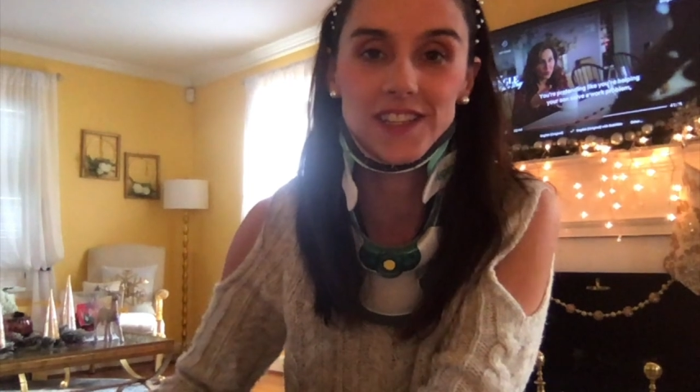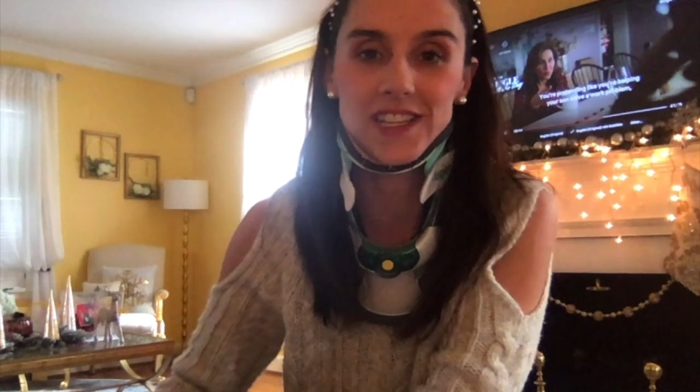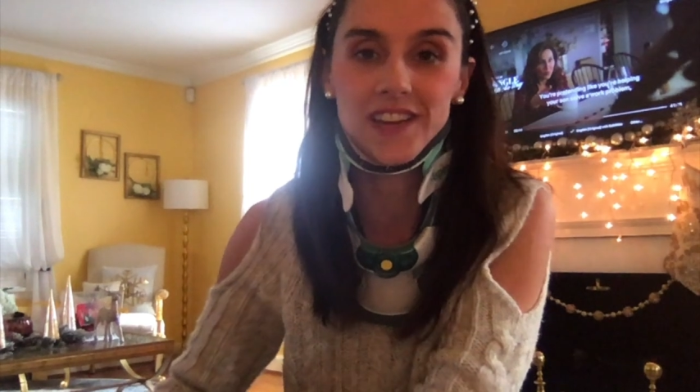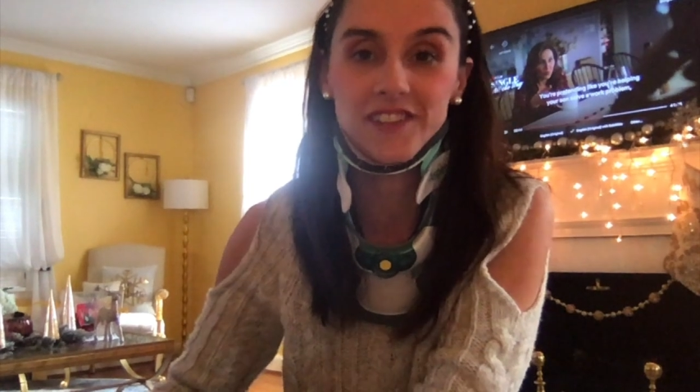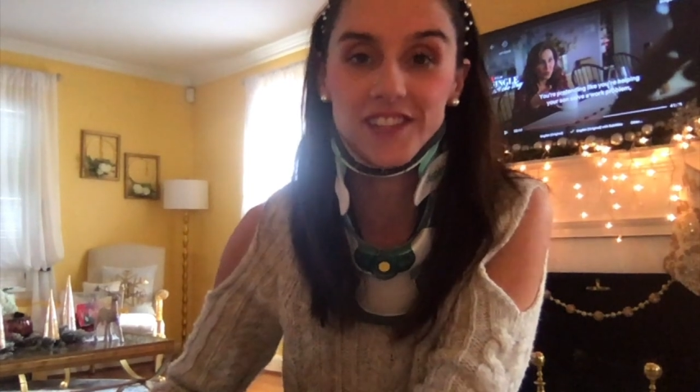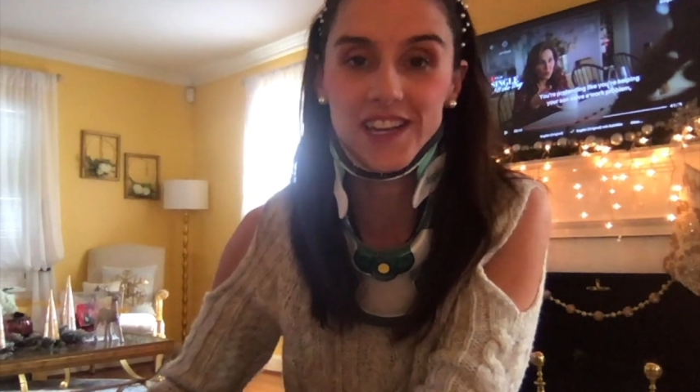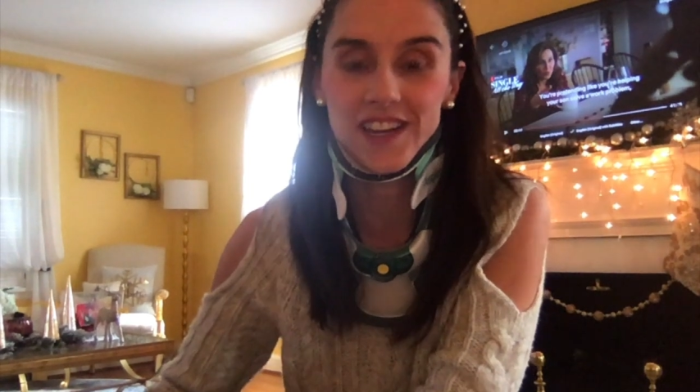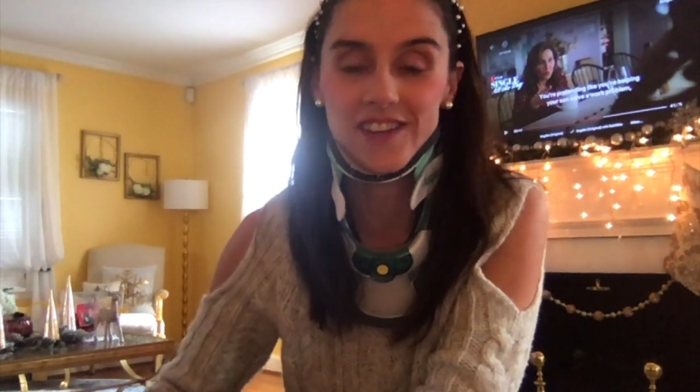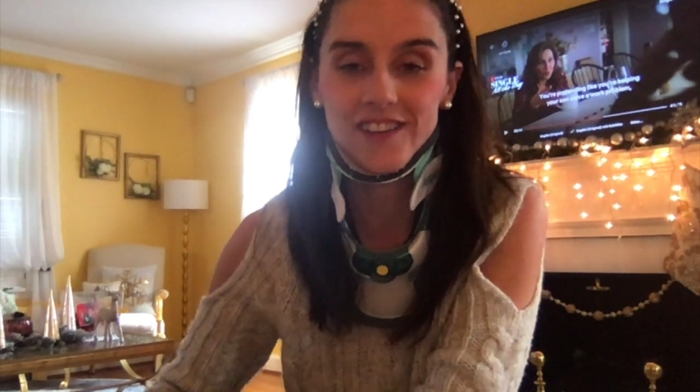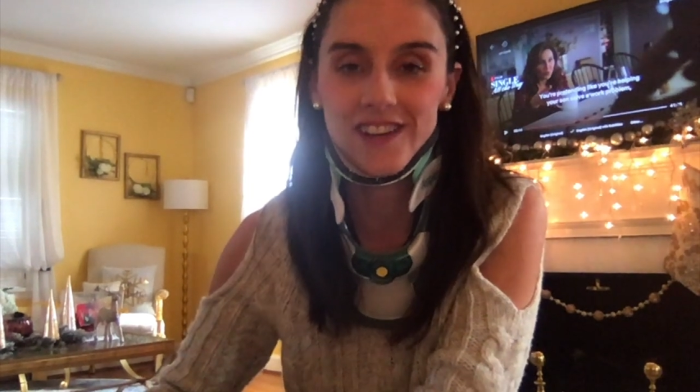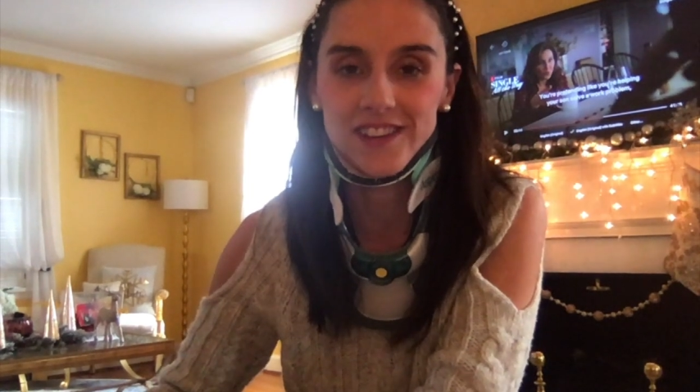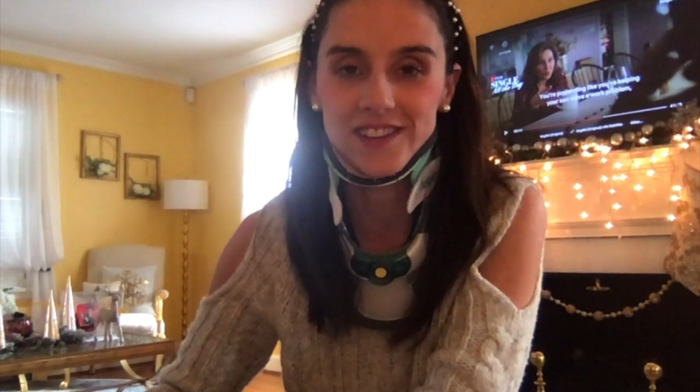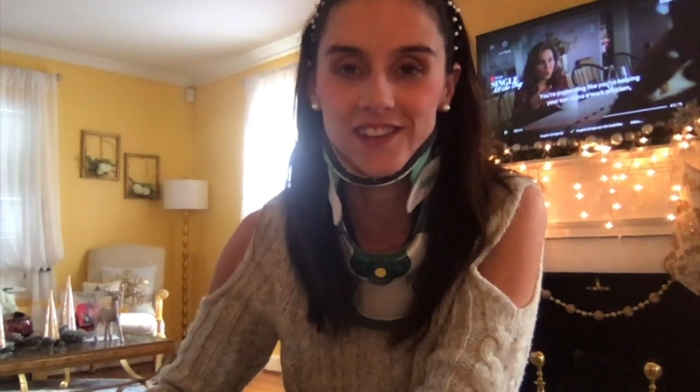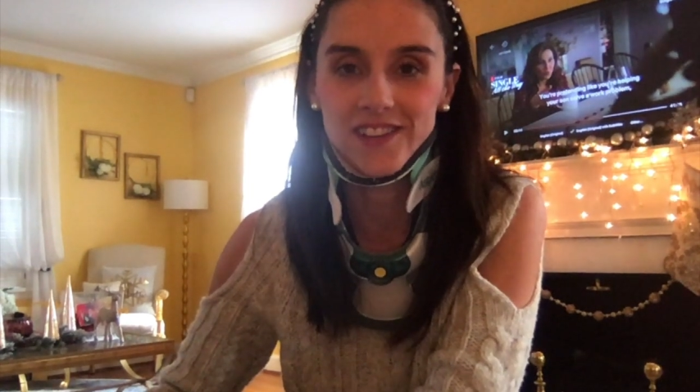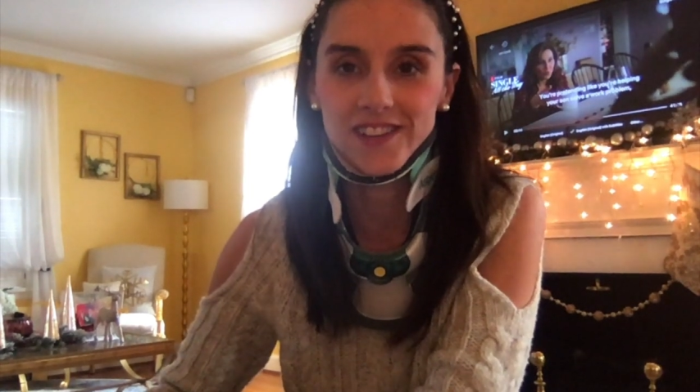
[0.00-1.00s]
I will tag you
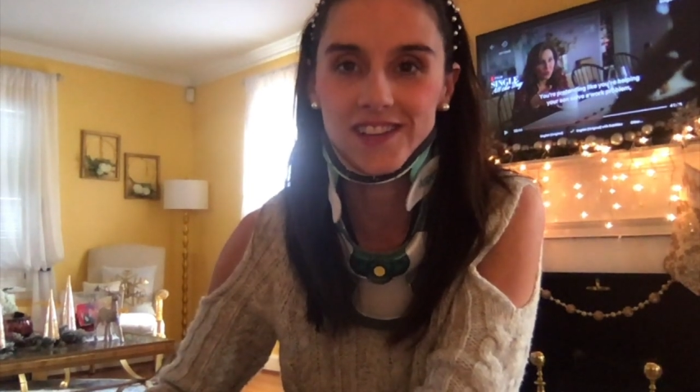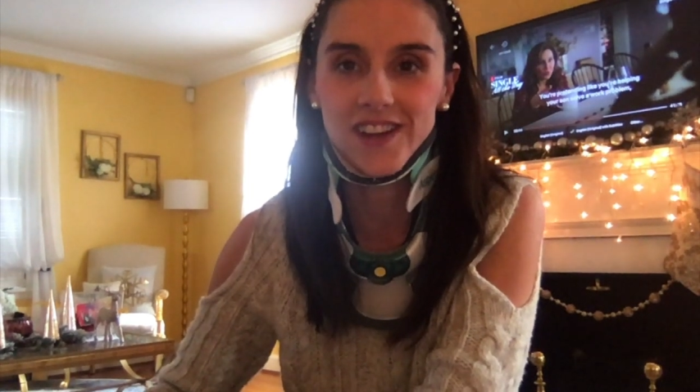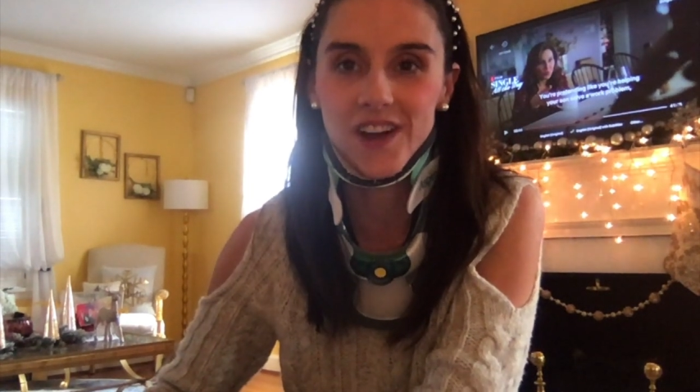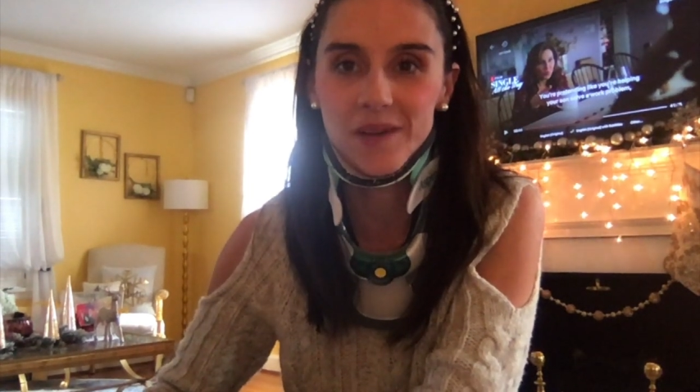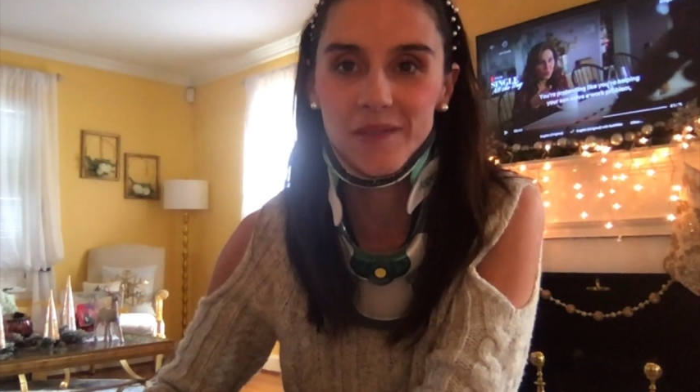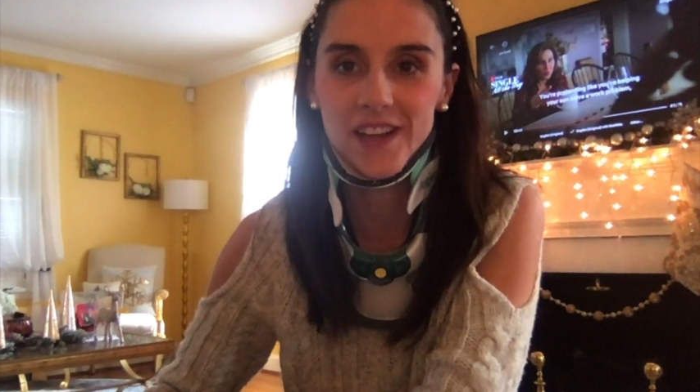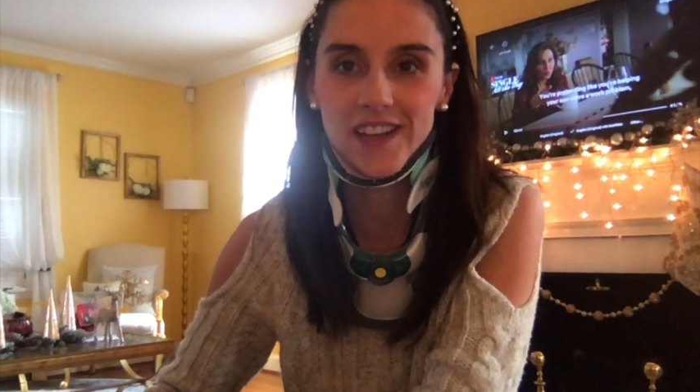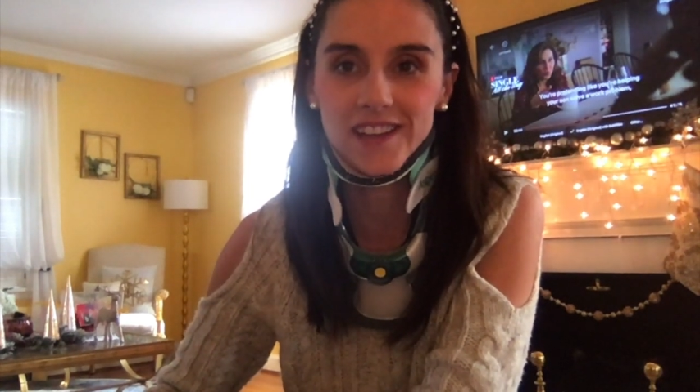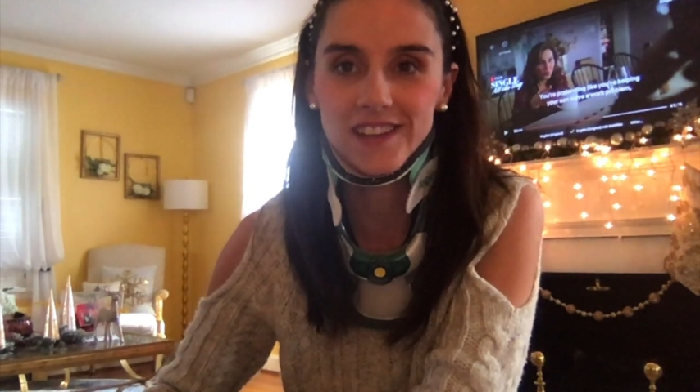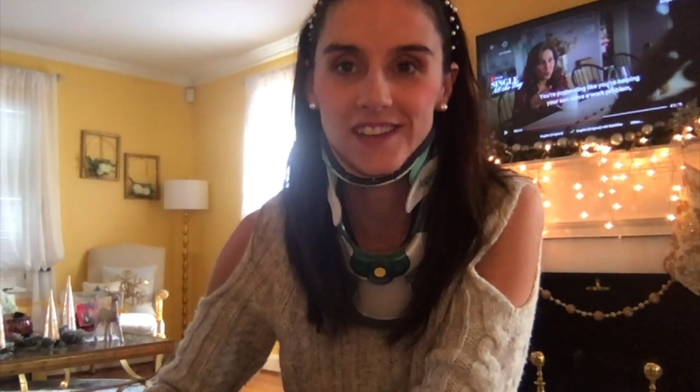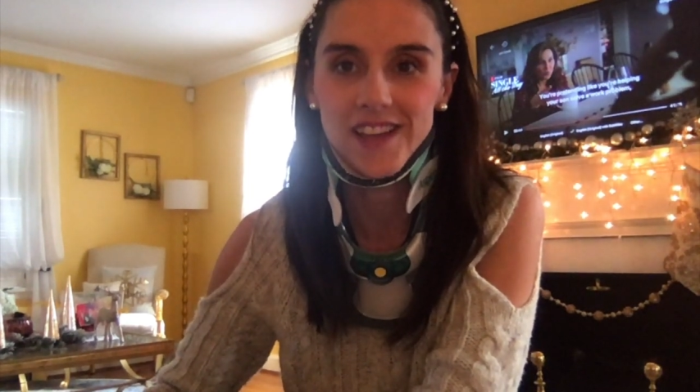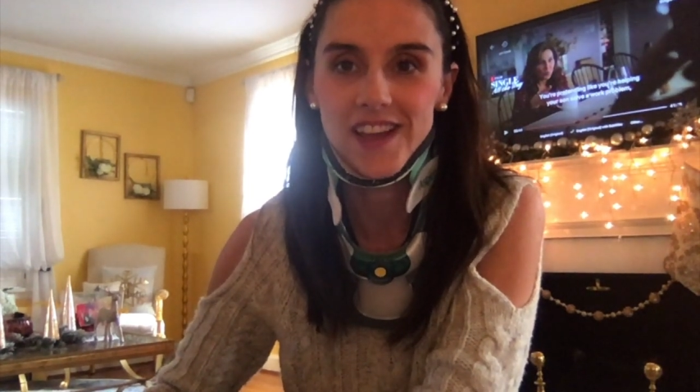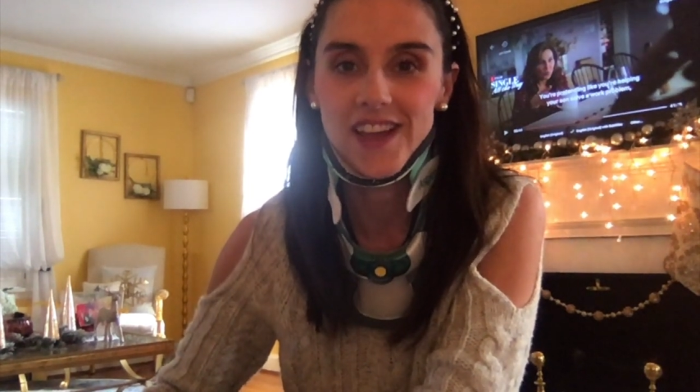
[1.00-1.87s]
guys all in the comments.